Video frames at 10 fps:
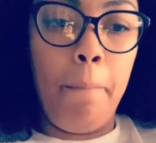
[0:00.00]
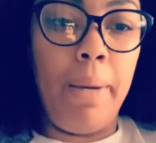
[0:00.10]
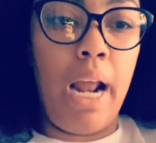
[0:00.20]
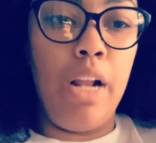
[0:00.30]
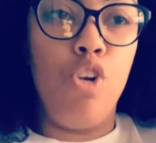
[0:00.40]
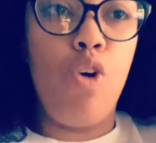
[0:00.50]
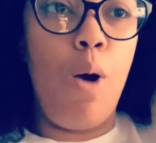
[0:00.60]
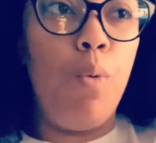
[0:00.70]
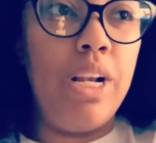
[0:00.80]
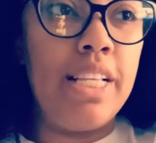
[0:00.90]
but I knew I
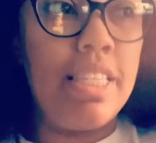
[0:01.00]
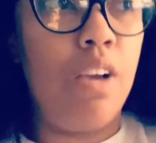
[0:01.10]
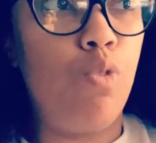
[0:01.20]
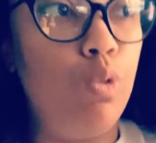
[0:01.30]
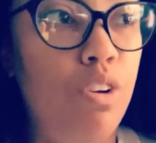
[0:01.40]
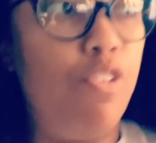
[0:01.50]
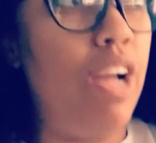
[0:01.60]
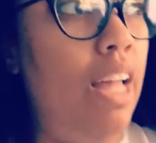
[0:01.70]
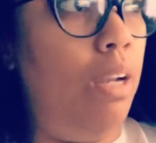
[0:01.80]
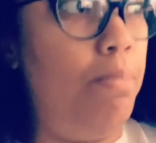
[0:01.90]
wanted several
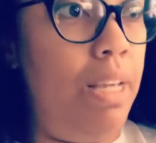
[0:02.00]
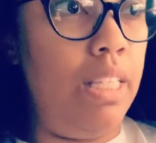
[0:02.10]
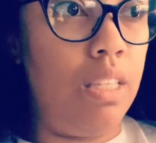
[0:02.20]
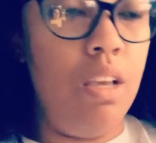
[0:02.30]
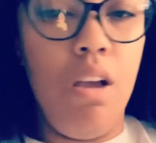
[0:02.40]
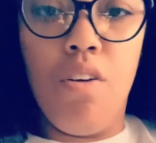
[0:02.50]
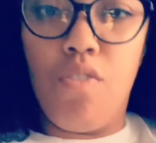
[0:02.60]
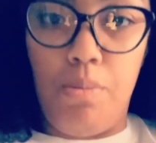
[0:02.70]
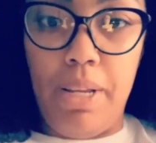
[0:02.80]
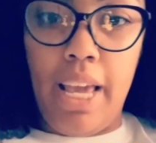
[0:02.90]
different elements
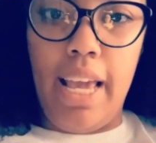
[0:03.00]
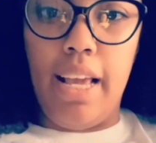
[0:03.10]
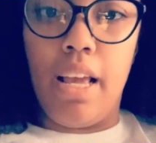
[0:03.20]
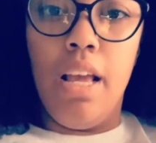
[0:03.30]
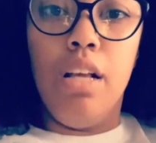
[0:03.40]
from the cake.